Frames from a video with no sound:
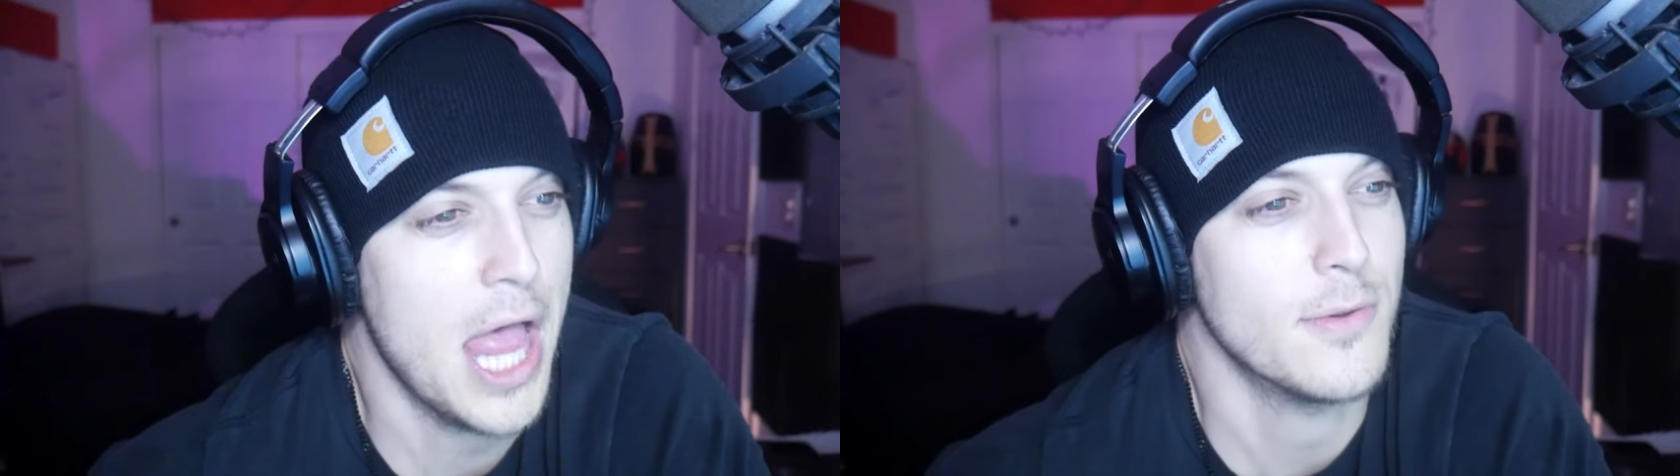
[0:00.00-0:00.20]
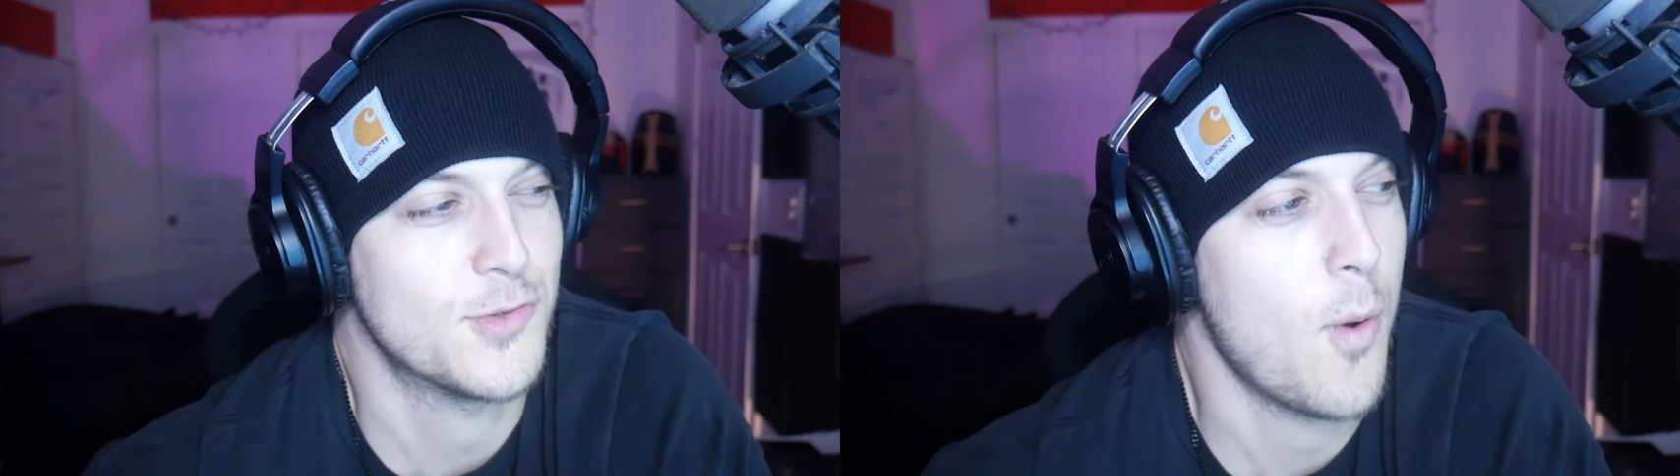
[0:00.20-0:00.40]
Well,
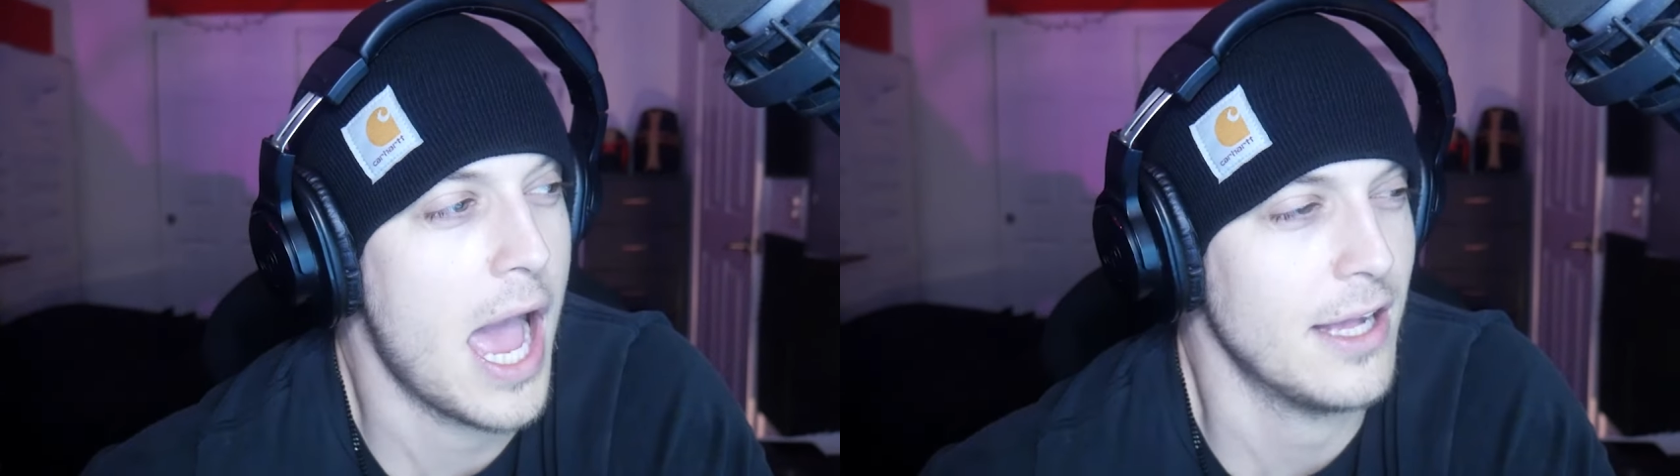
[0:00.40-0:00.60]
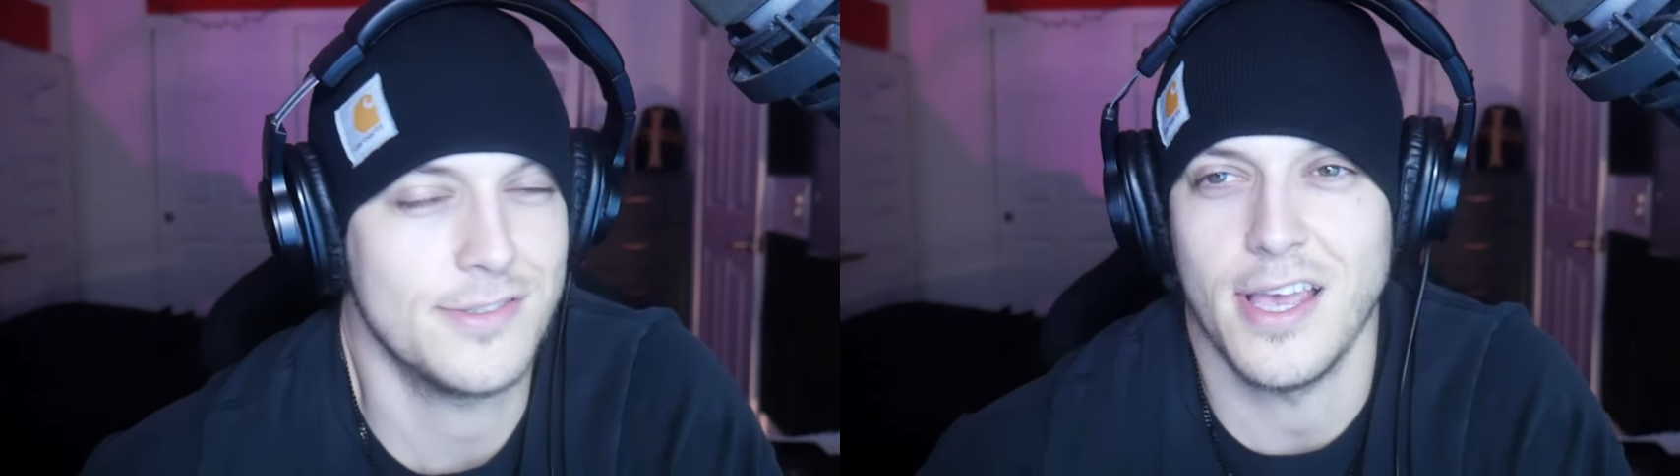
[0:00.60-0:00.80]
that was
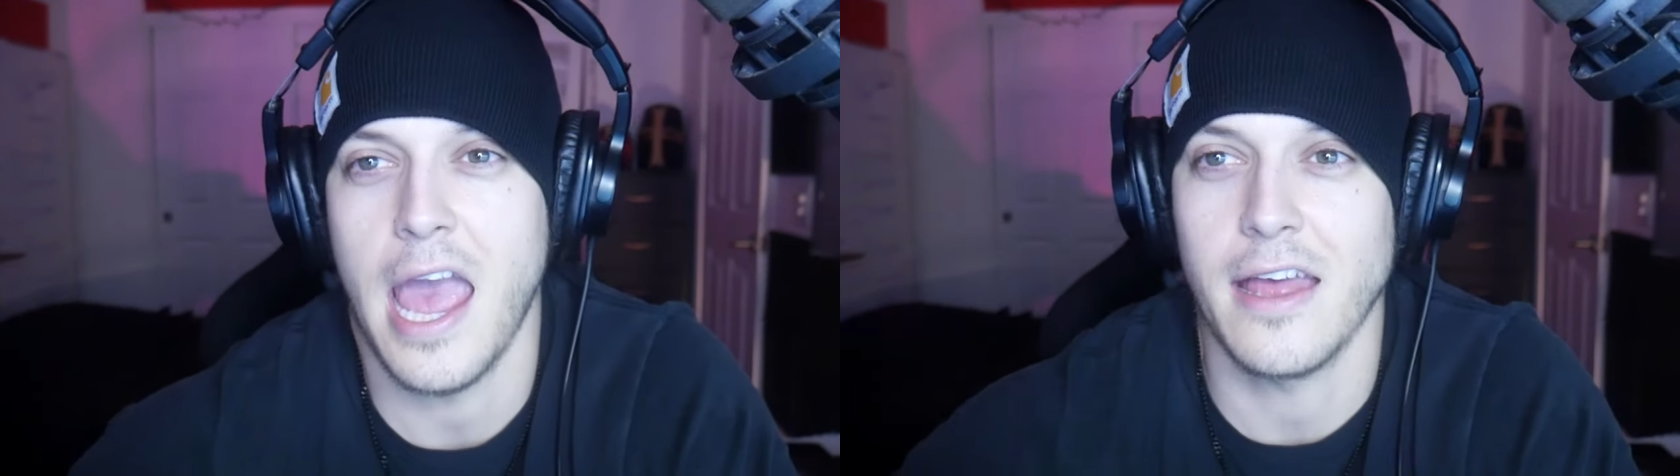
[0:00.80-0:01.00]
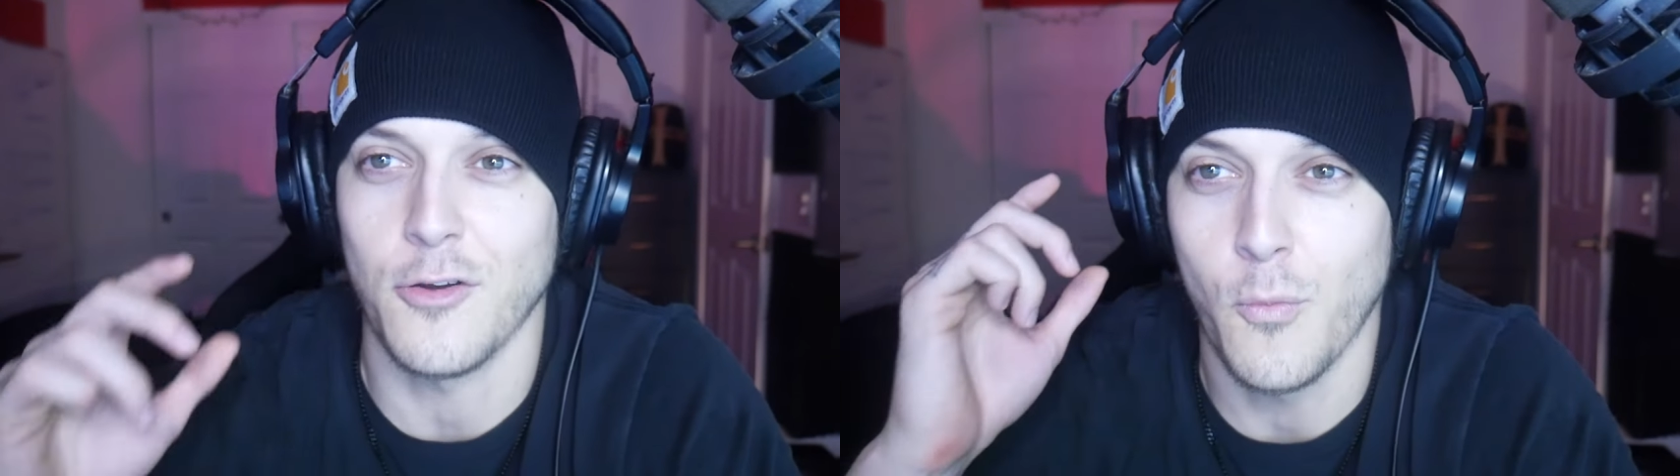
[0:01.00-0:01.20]
wild
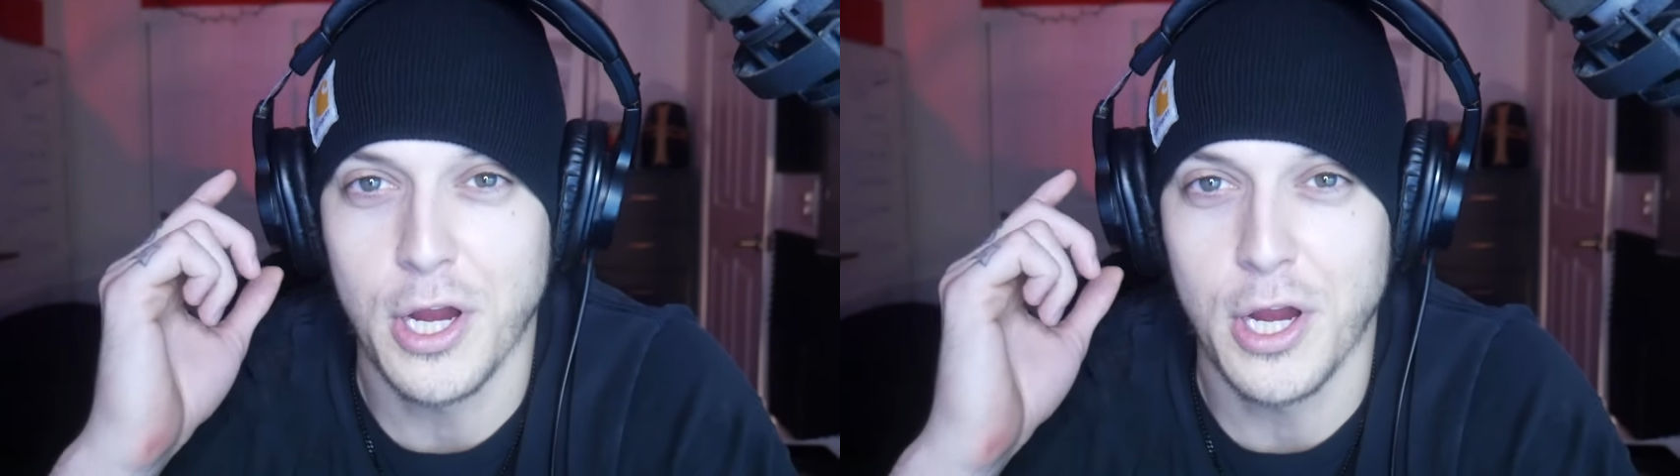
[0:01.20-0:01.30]
and